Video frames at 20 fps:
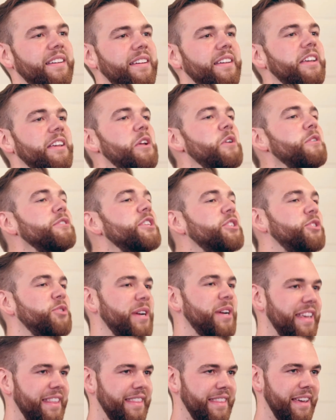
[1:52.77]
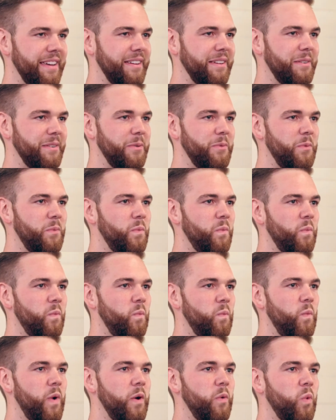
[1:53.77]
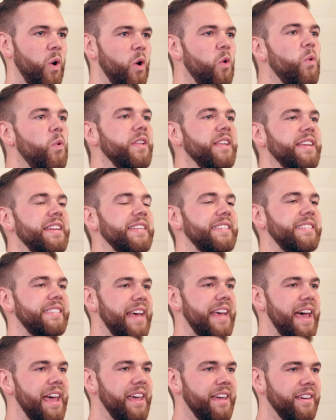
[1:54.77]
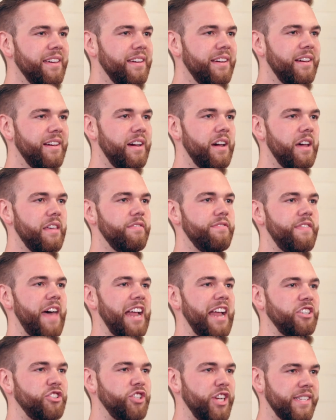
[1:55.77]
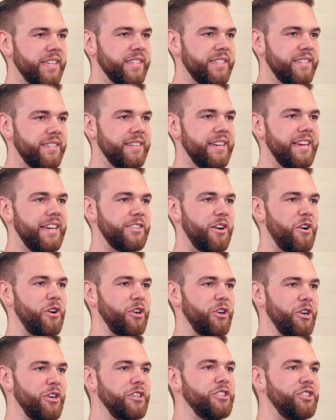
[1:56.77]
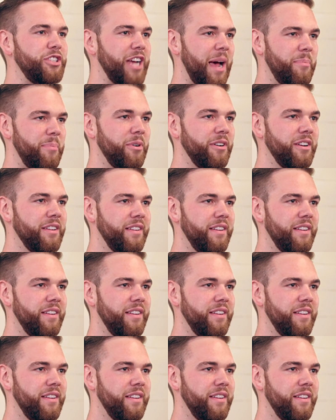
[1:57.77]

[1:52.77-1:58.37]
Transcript: Here's the tricky thing. When we're willing to say that Jesus is our good shepherd,